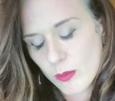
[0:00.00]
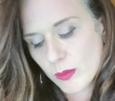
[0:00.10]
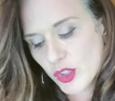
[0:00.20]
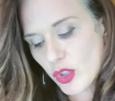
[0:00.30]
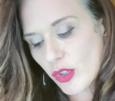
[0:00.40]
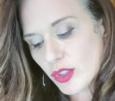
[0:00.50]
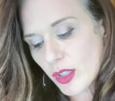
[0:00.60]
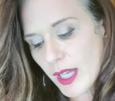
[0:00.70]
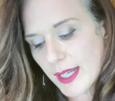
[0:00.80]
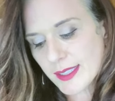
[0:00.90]
So those are
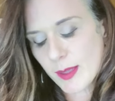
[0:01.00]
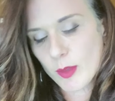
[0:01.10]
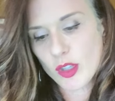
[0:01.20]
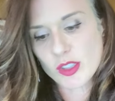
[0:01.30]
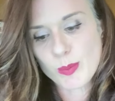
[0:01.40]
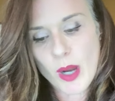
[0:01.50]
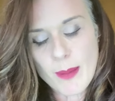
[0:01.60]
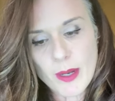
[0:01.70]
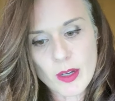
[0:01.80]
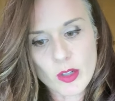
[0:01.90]
kind of some of those
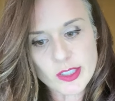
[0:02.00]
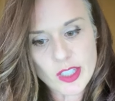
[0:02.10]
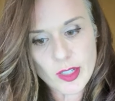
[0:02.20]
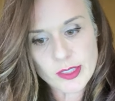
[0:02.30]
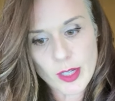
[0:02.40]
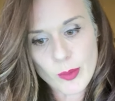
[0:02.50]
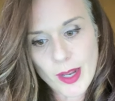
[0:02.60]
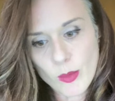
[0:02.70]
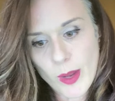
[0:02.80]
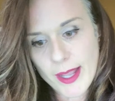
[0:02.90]
primary or
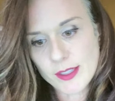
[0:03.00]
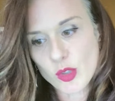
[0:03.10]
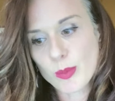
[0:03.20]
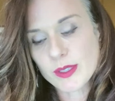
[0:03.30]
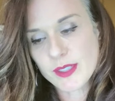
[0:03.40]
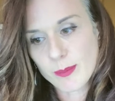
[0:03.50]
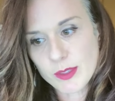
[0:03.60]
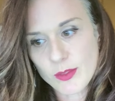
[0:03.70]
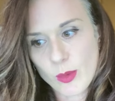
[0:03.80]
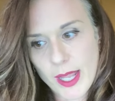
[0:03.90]
direct ways or
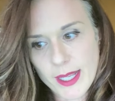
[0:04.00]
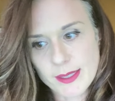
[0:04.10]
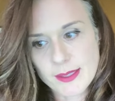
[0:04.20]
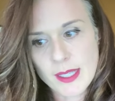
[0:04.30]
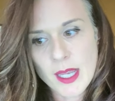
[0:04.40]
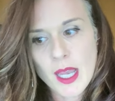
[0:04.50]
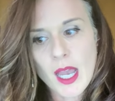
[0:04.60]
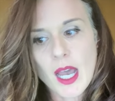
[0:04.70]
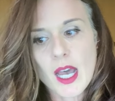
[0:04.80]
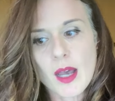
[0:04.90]
presumptive ways.
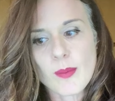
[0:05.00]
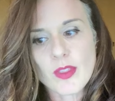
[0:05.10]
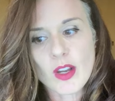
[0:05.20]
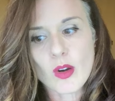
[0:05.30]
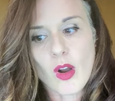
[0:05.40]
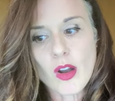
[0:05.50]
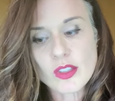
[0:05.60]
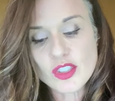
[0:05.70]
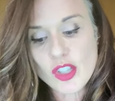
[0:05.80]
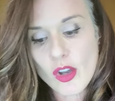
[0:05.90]
There are
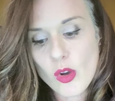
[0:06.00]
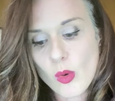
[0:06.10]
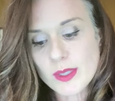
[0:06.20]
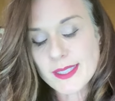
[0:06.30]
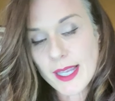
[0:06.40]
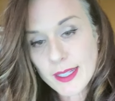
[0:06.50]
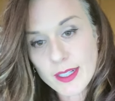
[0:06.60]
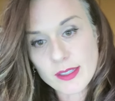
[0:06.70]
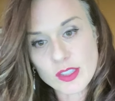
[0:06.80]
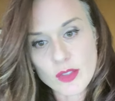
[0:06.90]
also
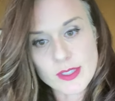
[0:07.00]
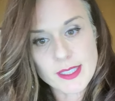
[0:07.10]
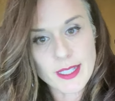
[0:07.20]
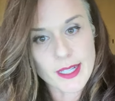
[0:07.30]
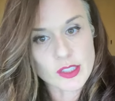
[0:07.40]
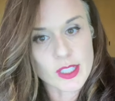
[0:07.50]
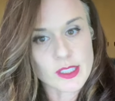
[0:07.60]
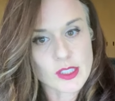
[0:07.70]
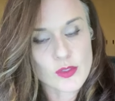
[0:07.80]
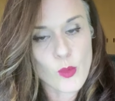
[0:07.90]
secondary service
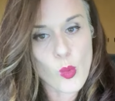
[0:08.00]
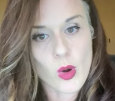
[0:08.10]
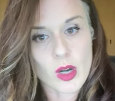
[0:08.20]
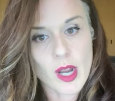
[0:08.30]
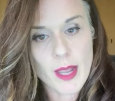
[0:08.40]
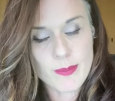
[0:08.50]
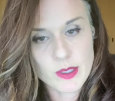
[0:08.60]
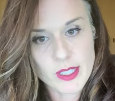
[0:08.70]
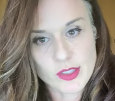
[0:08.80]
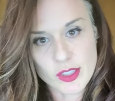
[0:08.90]
connections for
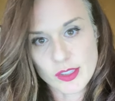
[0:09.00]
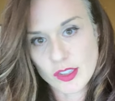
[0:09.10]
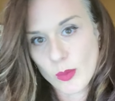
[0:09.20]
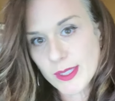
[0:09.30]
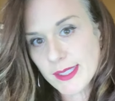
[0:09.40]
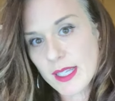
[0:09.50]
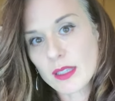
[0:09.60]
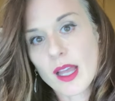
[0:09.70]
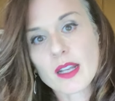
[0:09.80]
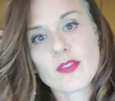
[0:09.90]
hypertension. So we see a
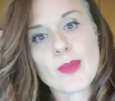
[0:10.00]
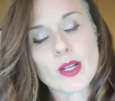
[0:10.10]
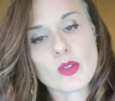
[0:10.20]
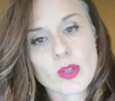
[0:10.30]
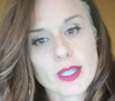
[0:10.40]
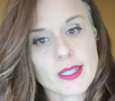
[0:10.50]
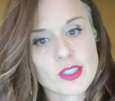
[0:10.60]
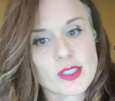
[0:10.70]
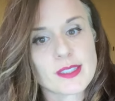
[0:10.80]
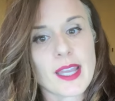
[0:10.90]
lot of medical
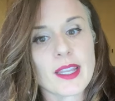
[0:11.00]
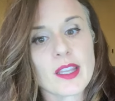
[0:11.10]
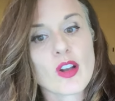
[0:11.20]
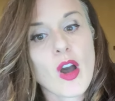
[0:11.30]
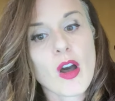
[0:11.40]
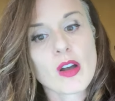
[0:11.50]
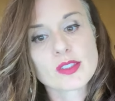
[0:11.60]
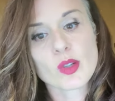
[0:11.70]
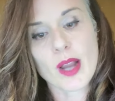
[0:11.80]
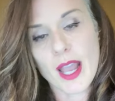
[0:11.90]
conditions that can
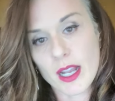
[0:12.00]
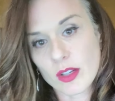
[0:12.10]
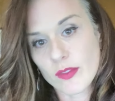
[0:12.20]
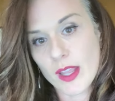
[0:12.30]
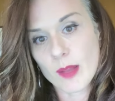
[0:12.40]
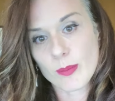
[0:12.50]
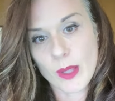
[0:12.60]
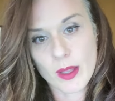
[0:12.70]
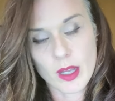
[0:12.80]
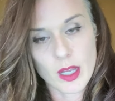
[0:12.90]
cause or aggravate
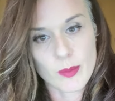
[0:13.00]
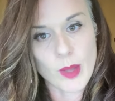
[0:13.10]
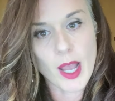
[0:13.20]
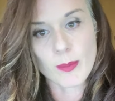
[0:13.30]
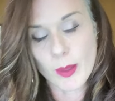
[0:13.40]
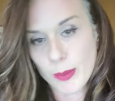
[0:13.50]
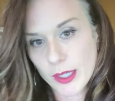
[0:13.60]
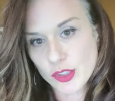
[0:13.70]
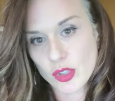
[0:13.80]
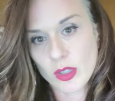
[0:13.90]
high blood
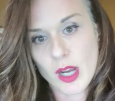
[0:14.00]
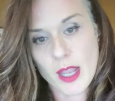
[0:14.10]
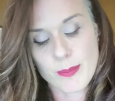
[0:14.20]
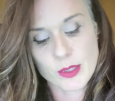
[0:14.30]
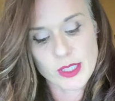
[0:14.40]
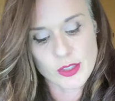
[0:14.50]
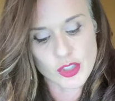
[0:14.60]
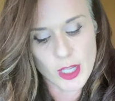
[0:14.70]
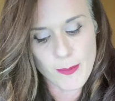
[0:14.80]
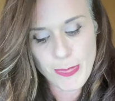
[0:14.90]
pressure or
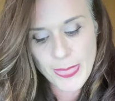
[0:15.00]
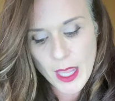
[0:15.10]
hypertension.